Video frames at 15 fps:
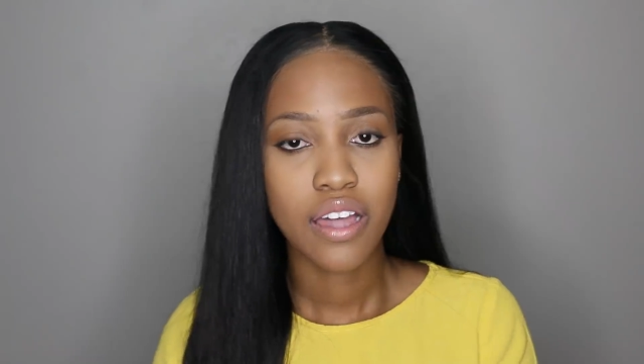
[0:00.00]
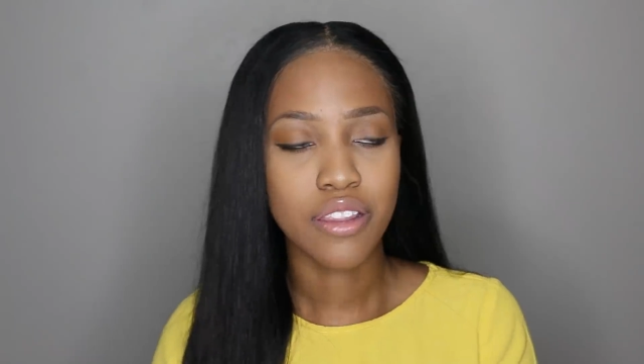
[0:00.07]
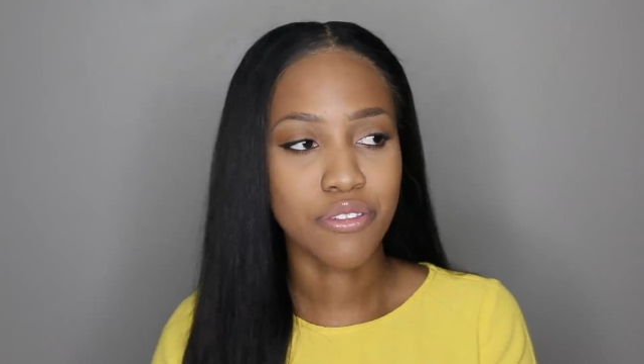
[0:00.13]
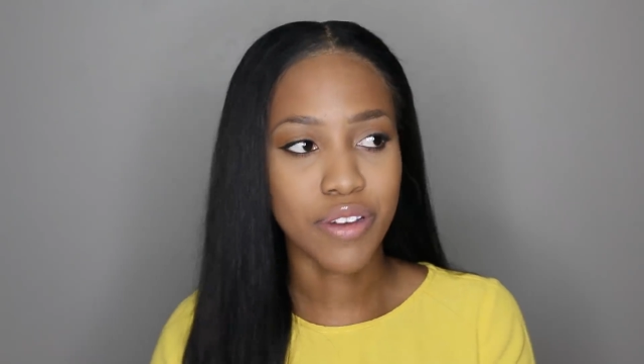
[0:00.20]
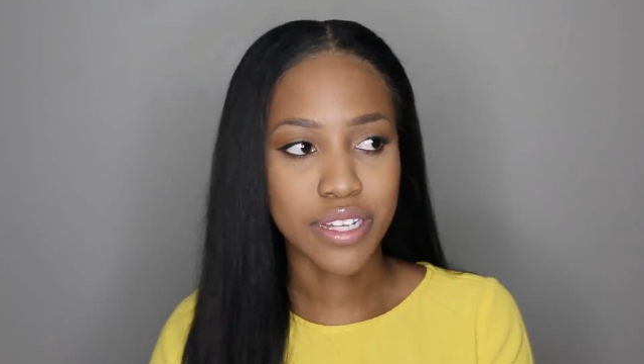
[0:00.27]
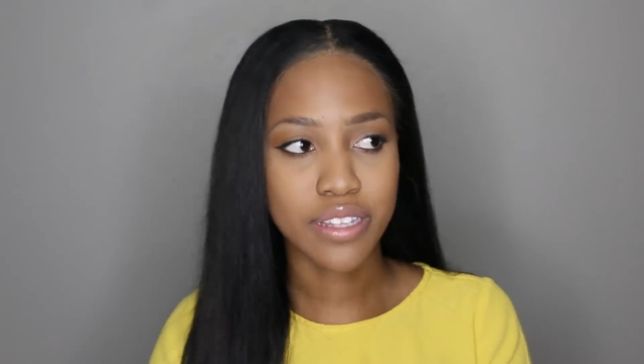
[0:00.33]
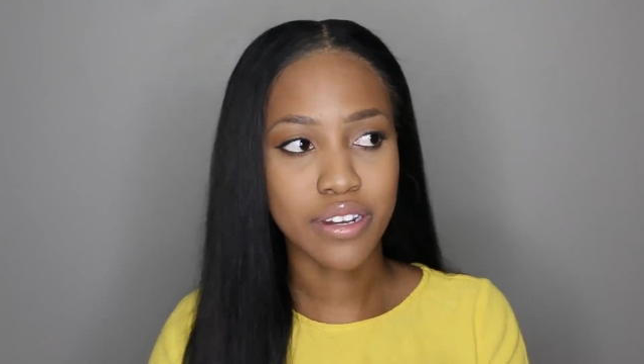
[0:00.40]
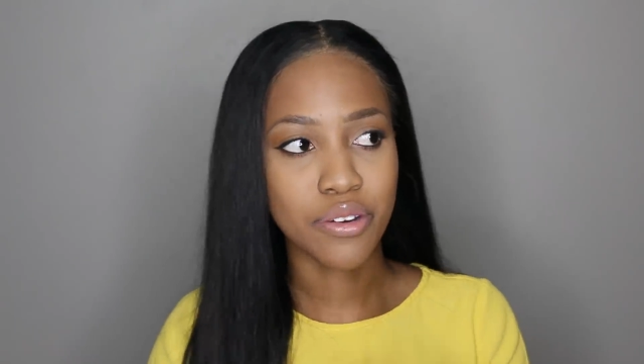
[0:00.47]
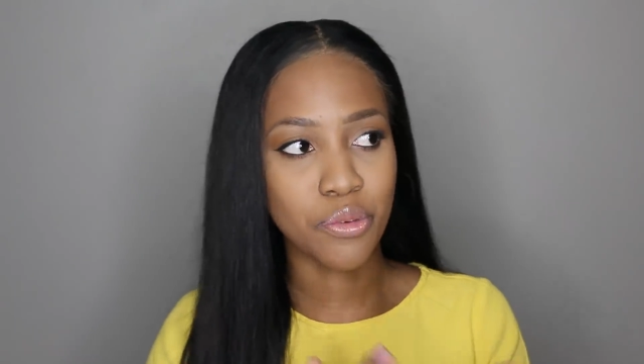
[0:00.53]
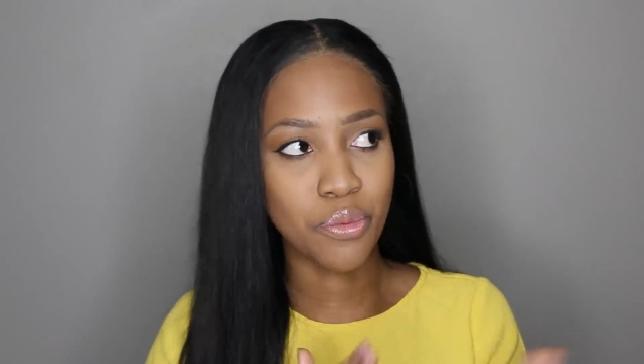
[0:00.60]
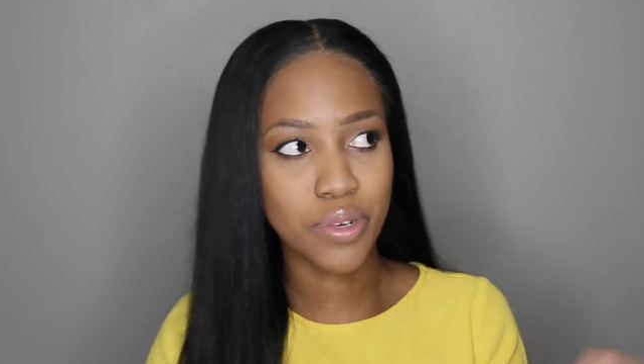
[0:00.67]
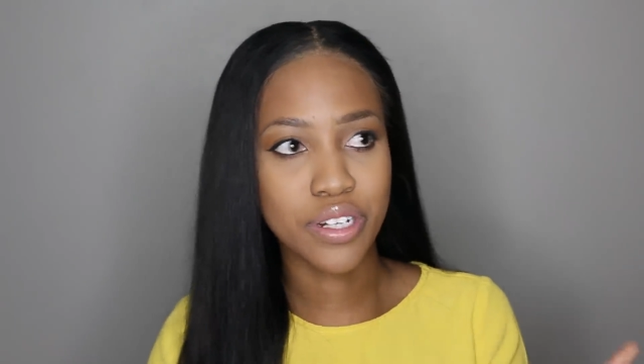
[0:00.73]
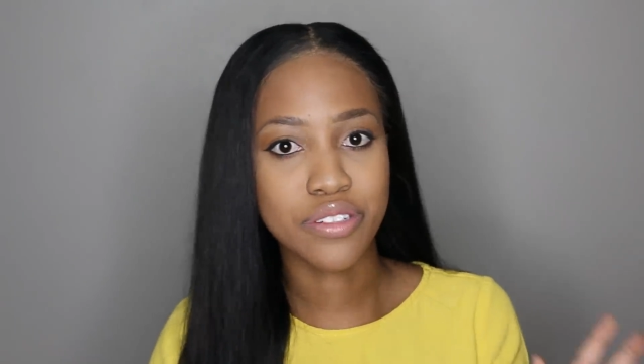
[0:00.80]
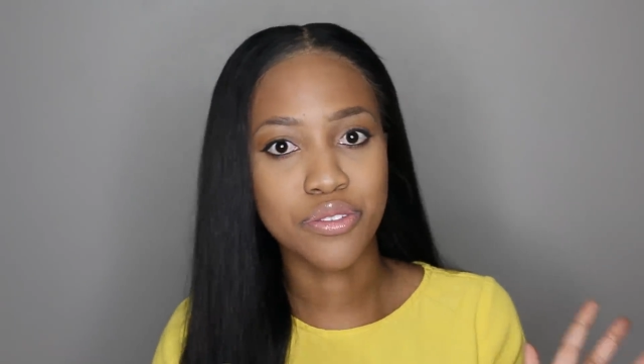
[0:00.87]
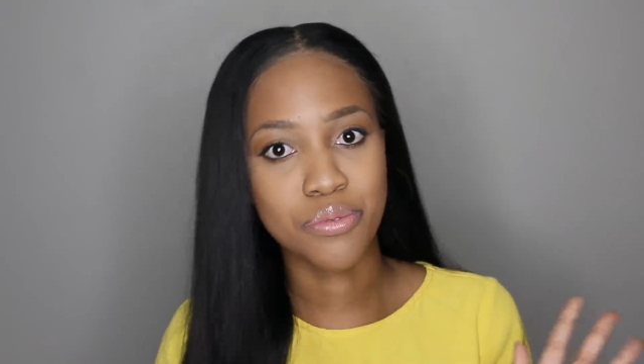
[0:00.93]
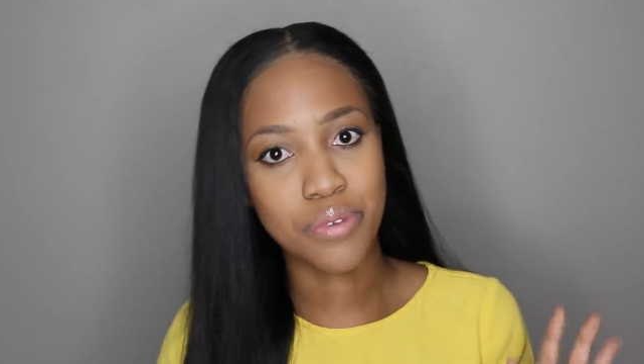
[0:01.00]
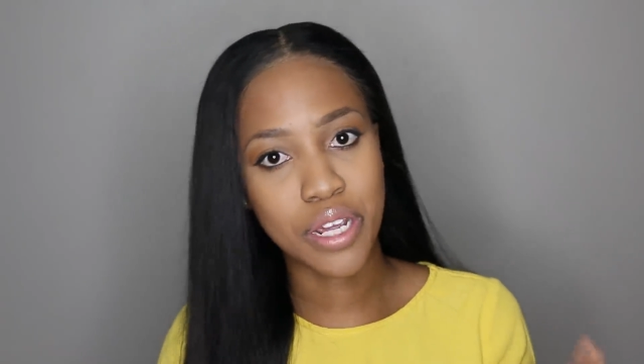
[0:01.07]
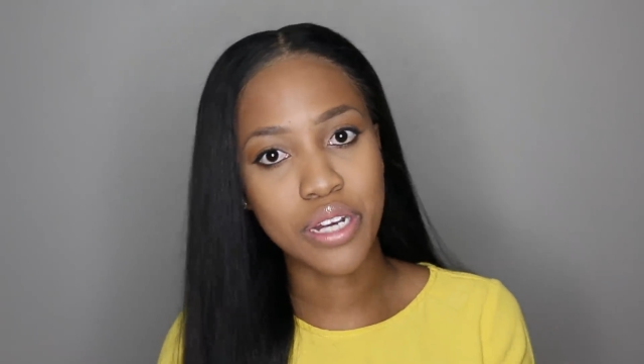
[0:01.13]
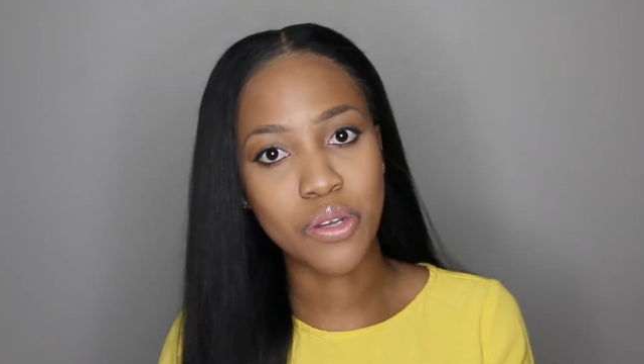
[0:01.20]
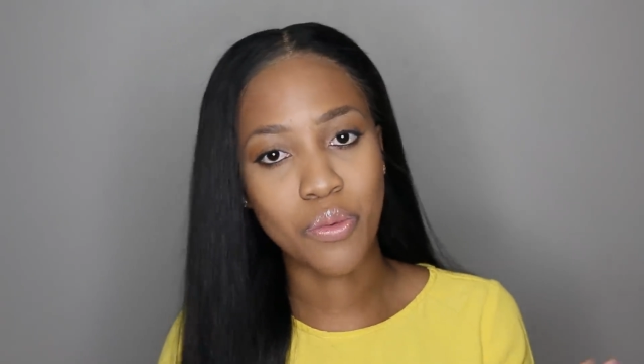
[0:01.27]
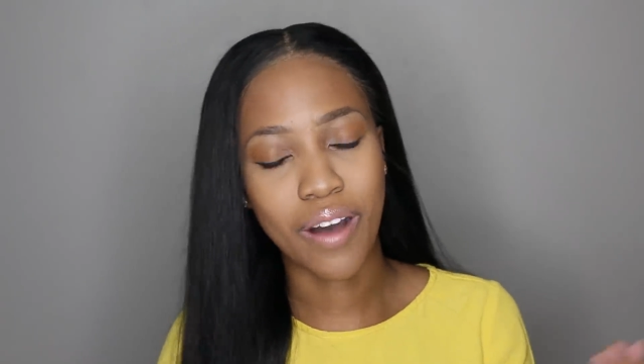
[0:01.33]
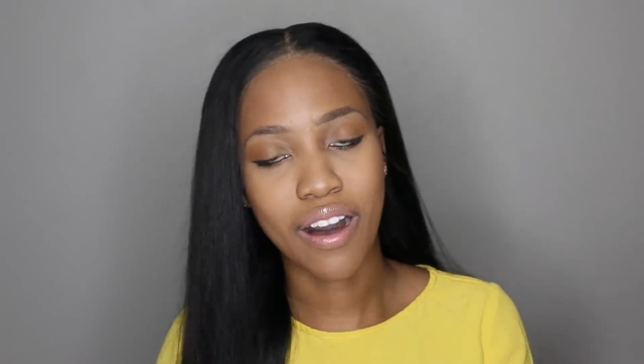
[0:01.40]
The fact that it worked
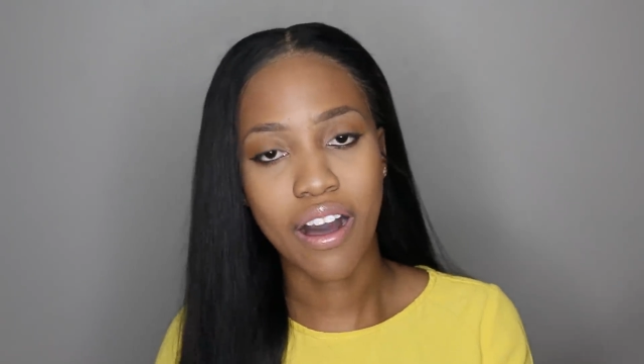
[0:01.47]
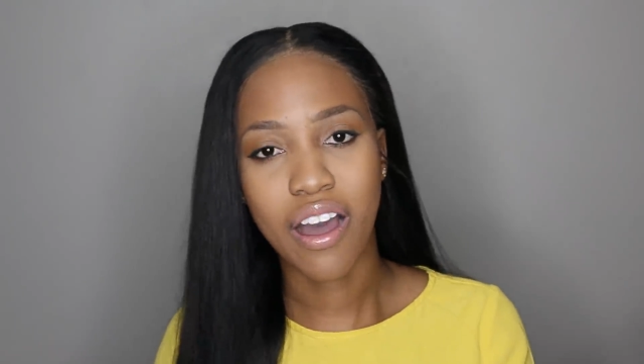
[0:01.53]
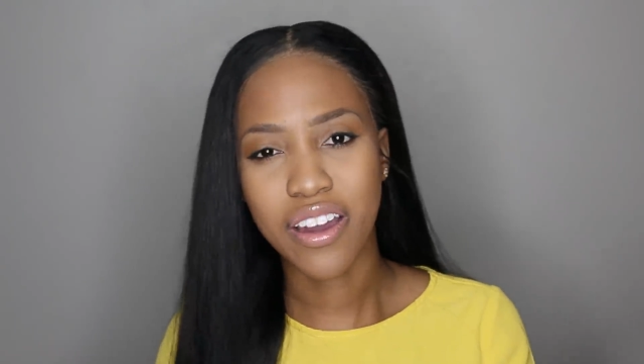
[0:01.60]
really well